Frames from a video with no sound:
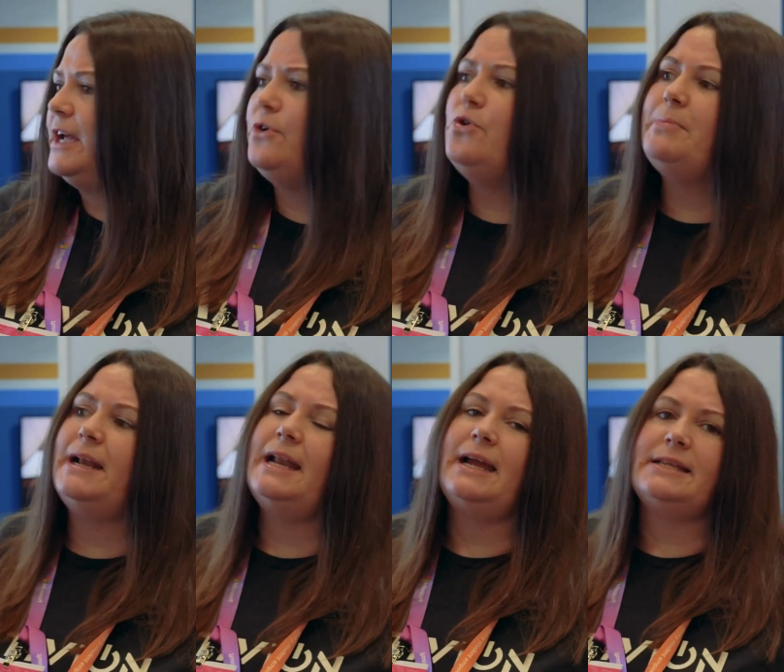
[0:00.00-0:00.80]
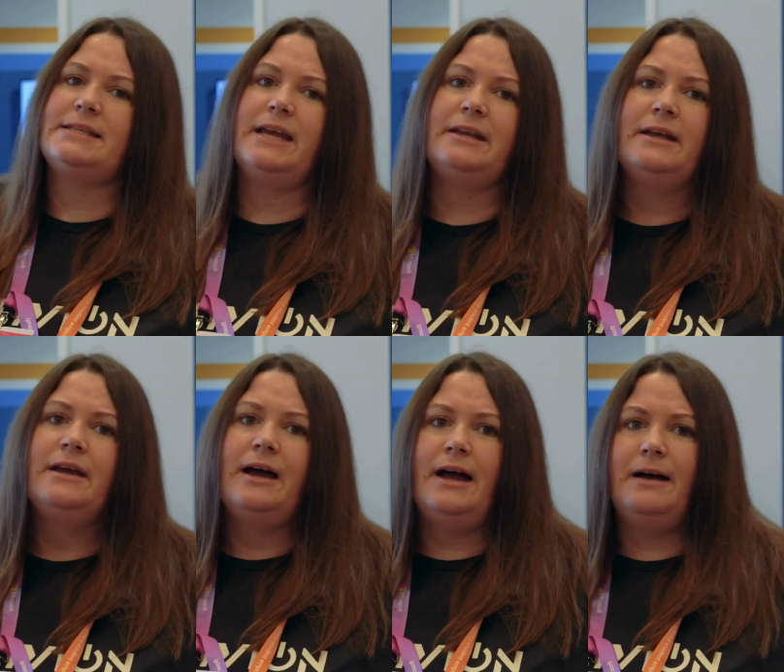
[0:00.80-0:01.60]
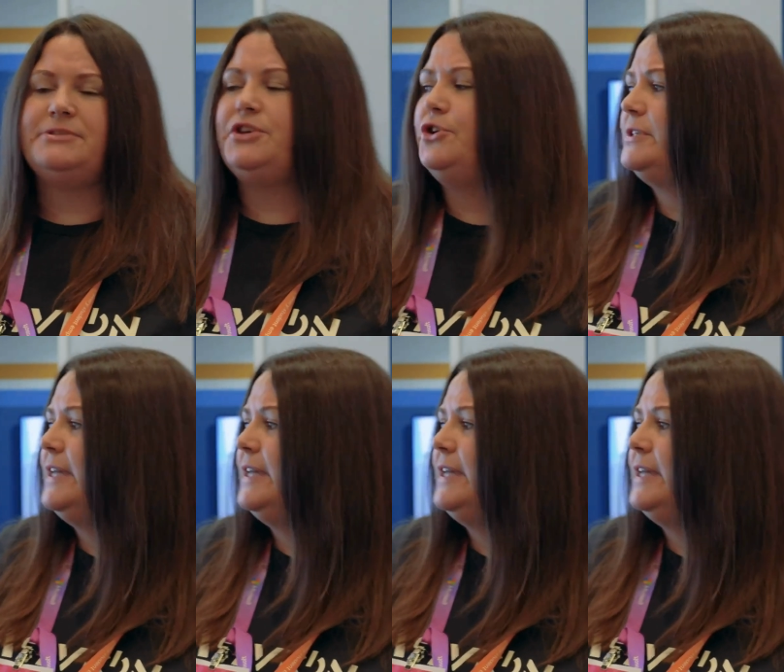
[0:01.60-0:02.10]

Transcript: can all be linked in to your